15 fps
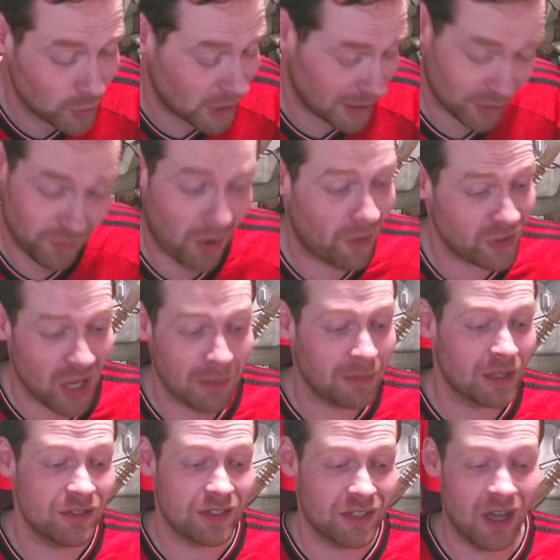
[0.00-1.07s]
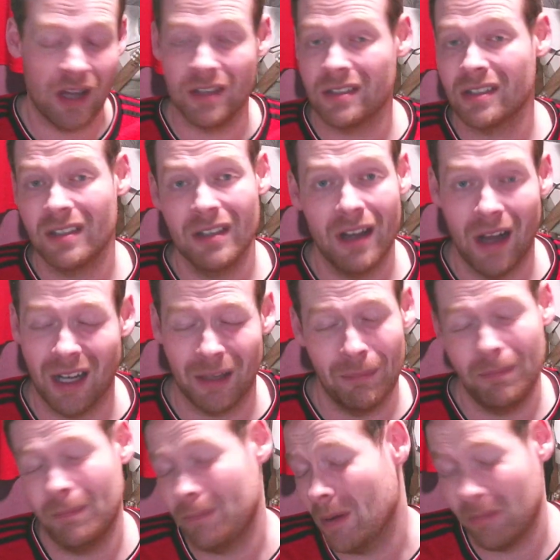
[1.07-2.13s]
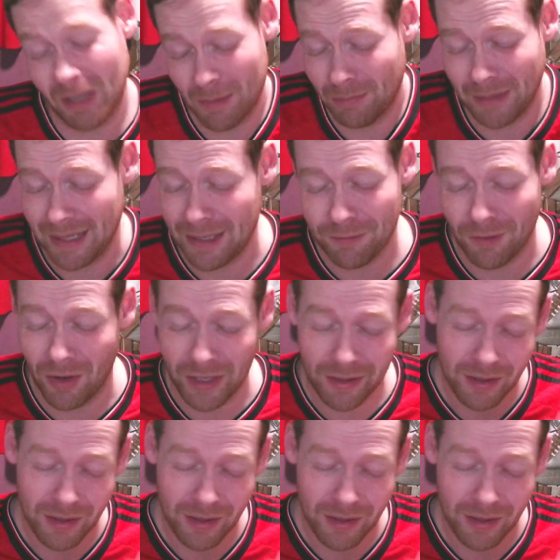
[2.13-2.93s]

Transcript: as far as I'm concerned, are completely fine.